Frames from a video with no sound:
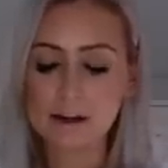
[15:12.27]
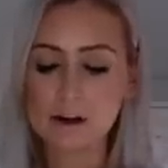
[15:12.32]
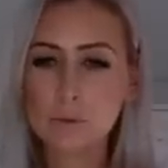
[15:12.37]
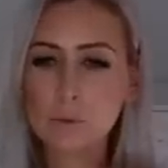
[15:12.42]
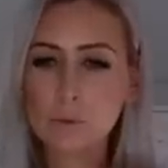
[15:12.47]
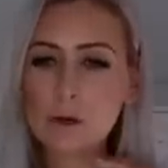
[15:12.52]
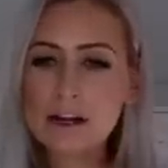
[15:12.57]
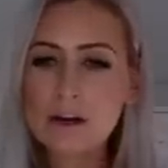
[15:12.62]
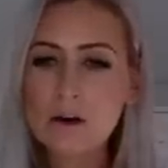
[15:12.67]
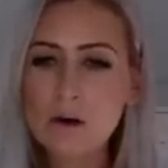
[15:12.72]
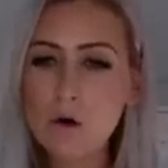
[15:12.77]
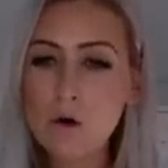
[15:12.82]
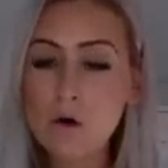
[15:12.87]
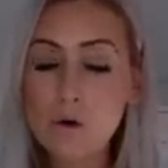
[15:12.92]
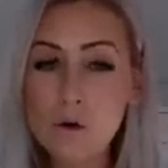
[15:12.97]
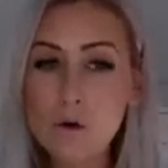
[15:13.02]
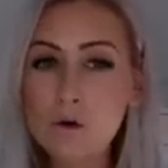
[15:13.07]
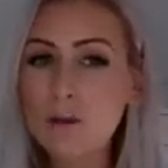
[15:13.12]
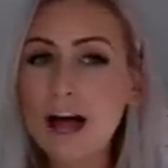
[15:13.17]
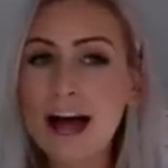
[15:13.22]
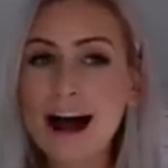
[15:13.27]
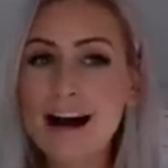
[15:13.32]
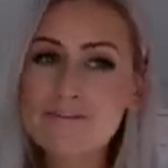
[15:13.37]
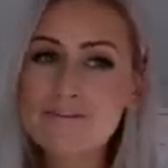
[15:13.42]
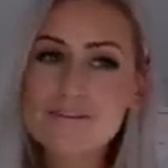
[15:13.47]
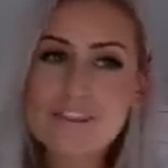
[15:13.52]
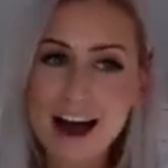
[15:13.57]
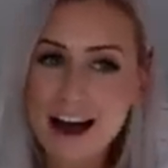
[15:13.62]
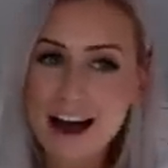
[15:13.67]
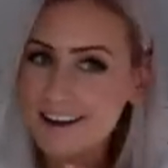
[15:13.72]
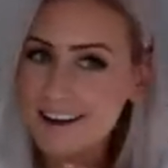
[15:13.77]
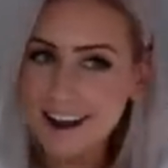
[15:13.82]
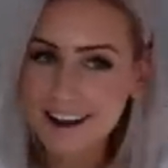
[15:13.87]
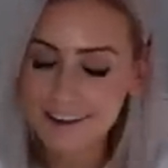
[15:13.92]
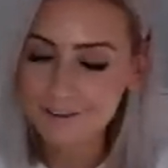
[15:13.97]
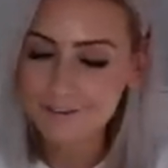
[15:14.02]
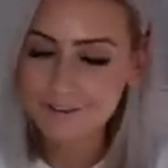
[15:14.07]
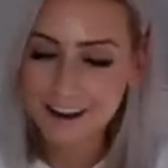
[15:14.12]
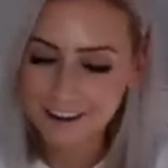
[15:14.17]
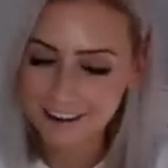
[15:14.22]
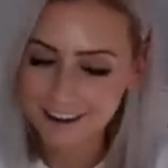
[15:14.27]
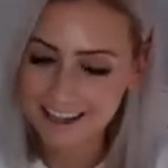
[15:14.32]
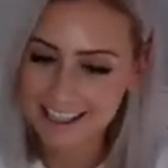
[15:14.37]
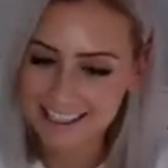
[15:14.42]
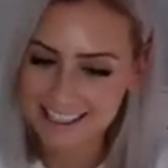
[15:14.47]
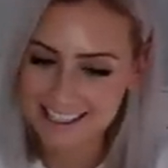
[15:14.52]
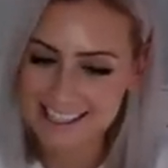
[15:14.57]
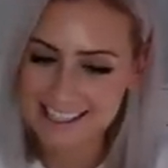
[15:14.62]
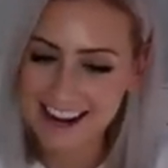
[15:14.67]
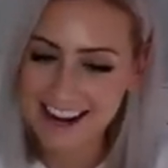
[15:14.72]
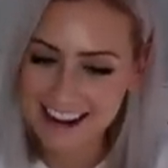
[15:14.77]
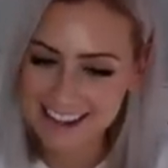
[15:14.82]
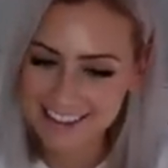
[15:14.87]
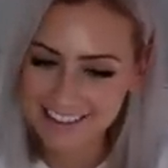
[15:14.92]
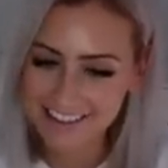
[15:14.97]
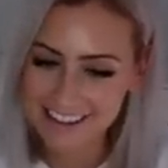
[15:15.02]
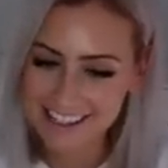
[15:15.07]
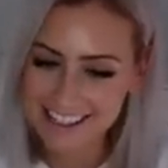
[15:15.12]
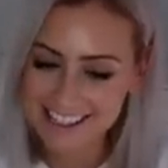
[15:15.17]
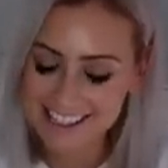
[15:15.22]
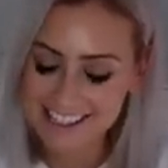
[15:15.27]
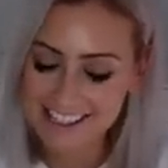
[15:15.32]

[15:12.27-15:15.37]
We all have that neg ferret inside of us